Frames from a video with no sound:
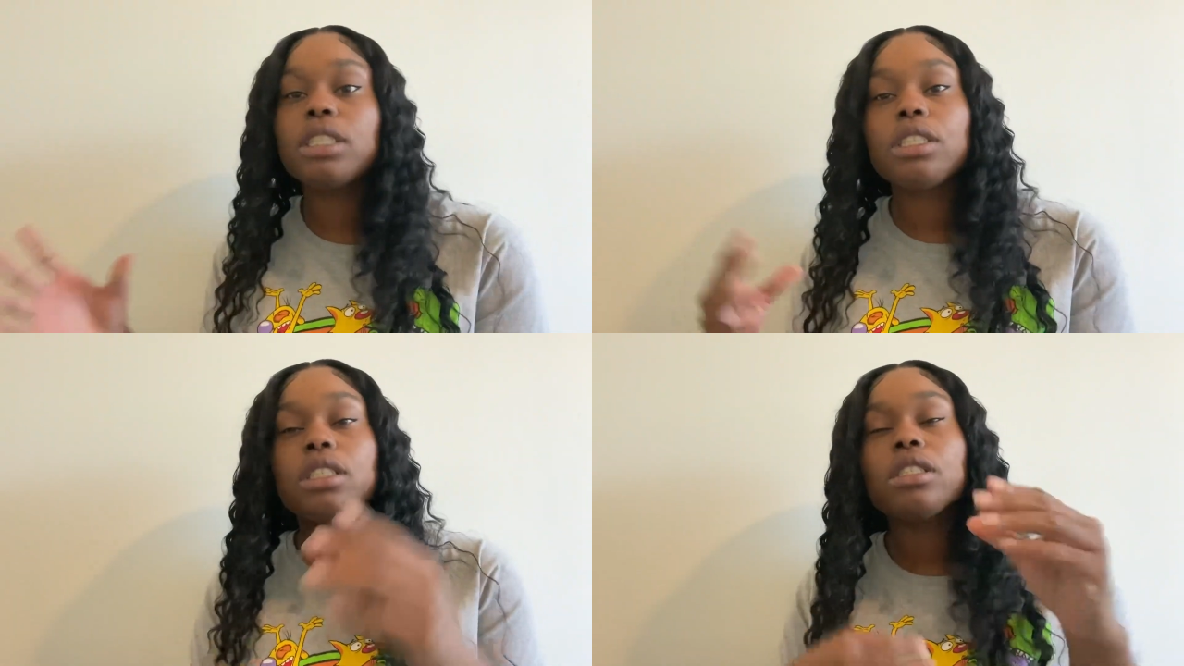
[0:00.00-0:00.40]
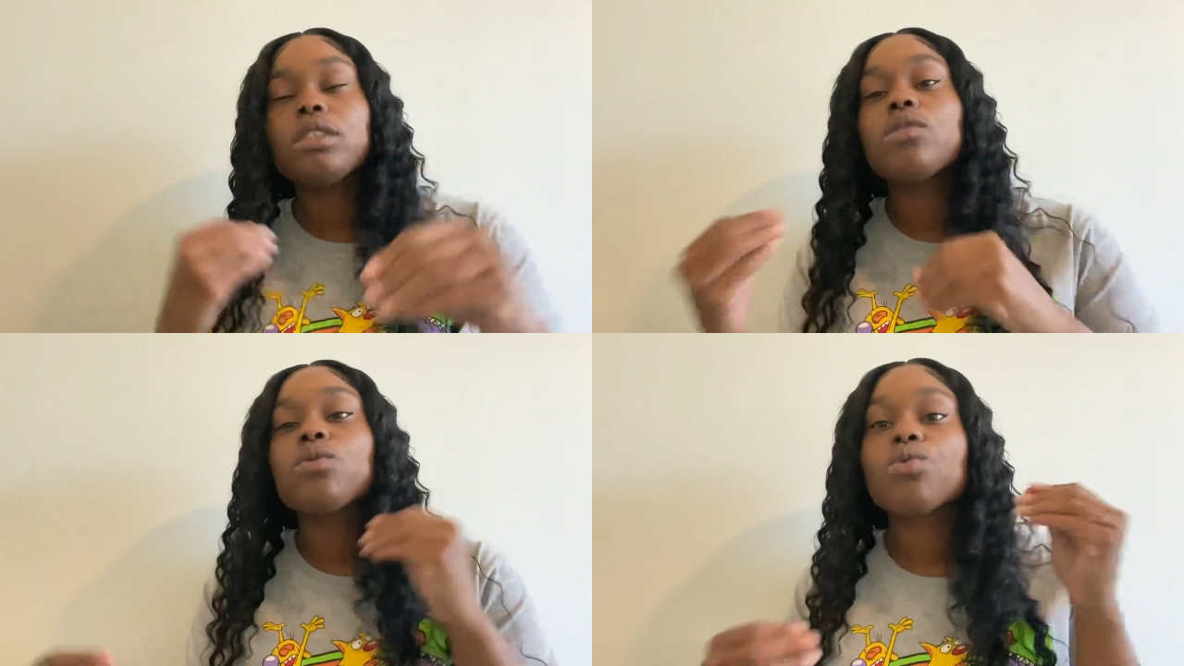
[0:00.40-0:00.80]
Just
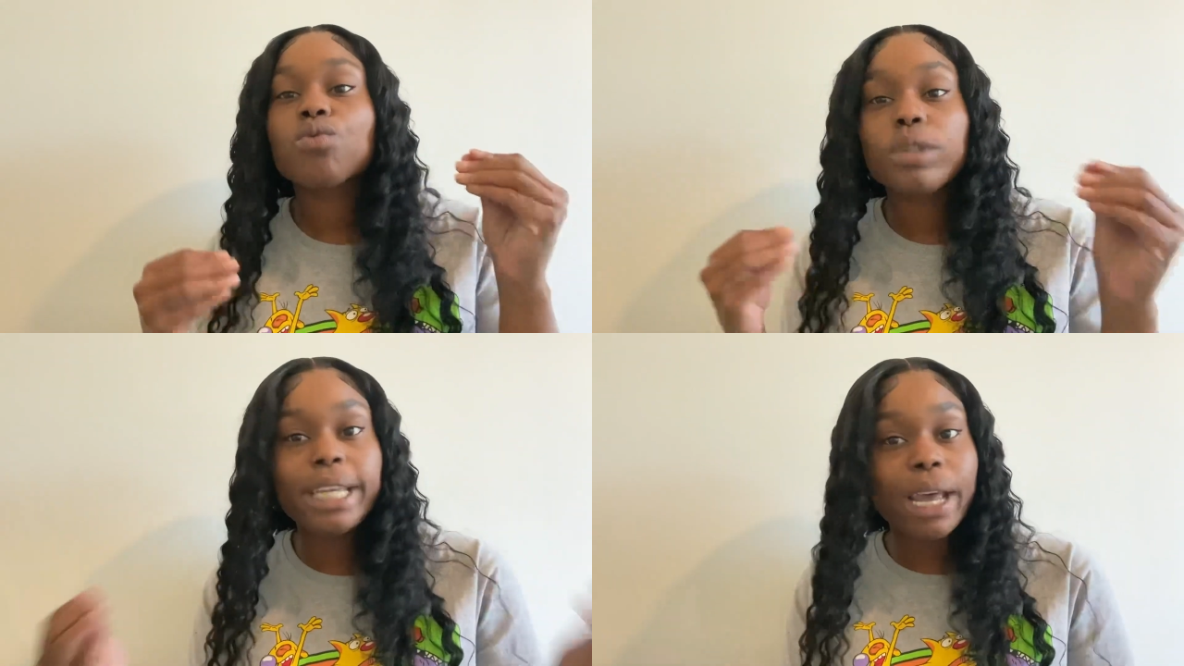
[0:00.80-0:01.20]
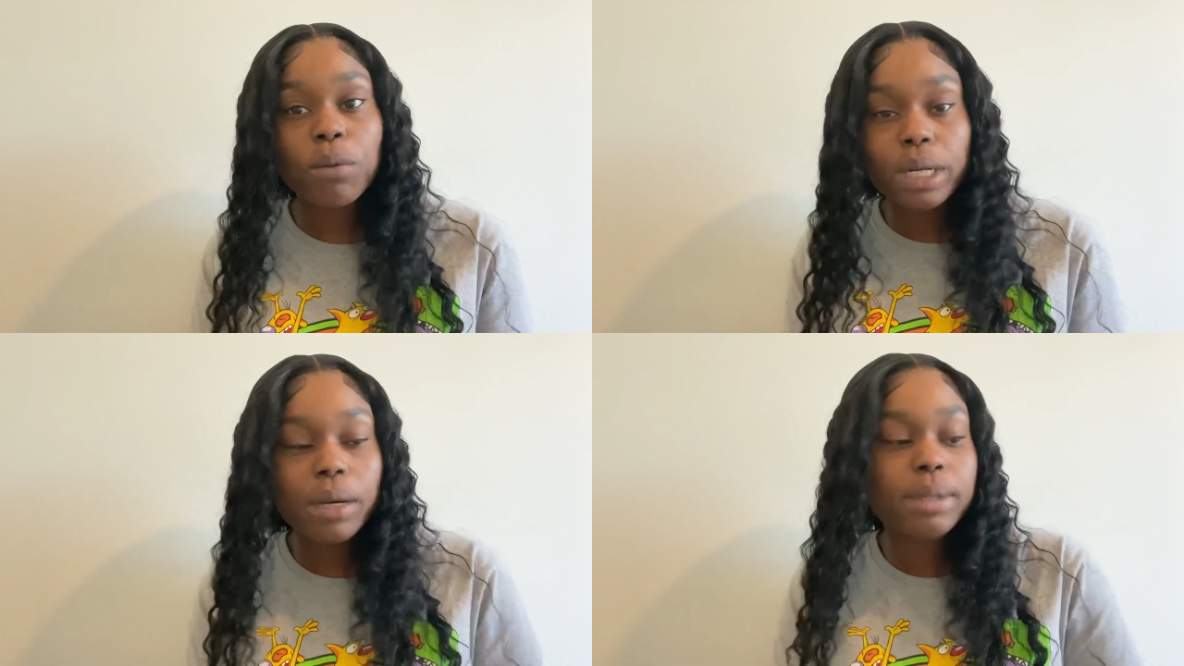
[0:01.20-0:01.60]
to recap
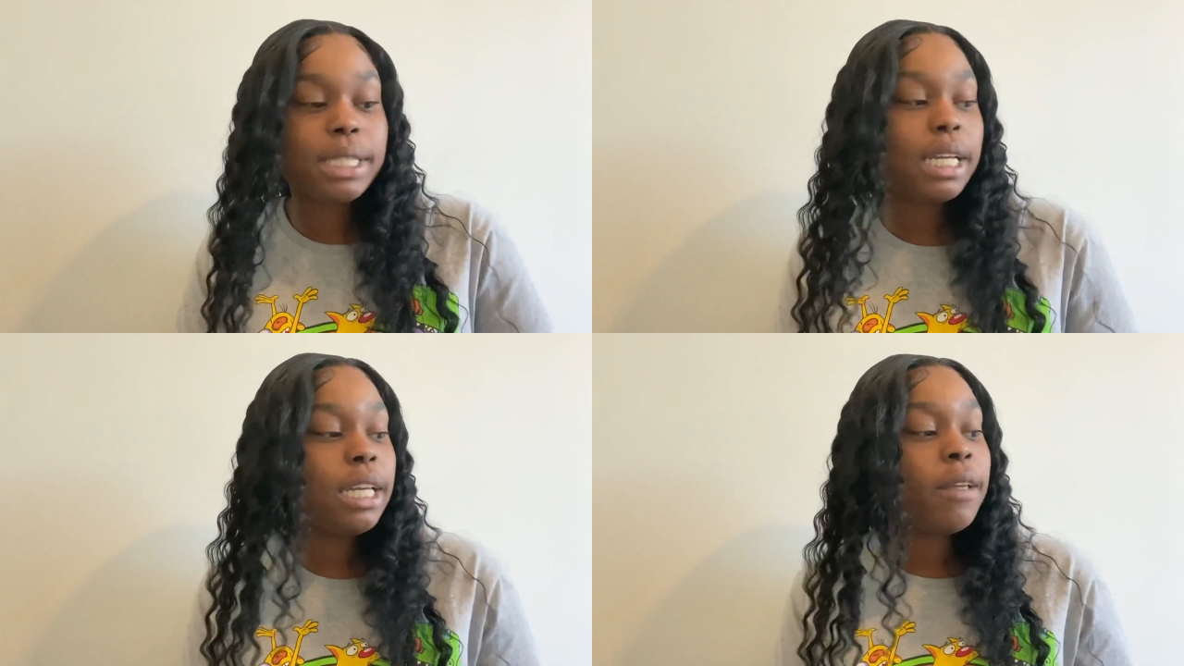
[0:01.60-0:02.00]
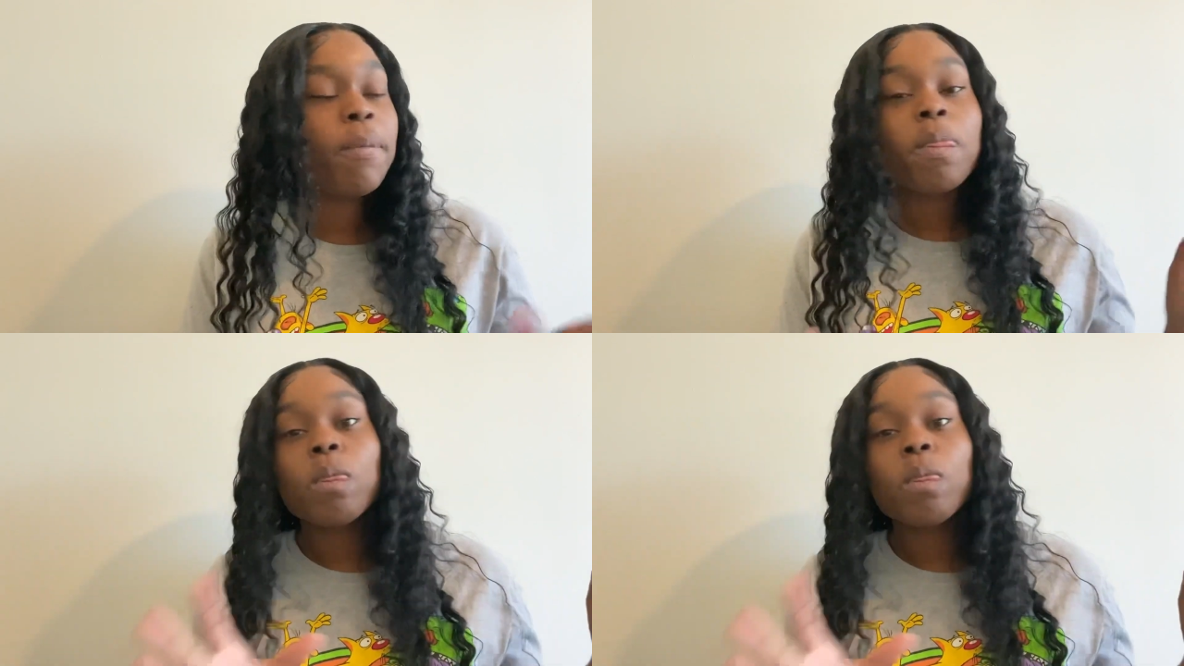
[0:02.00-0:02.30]
what I was saying,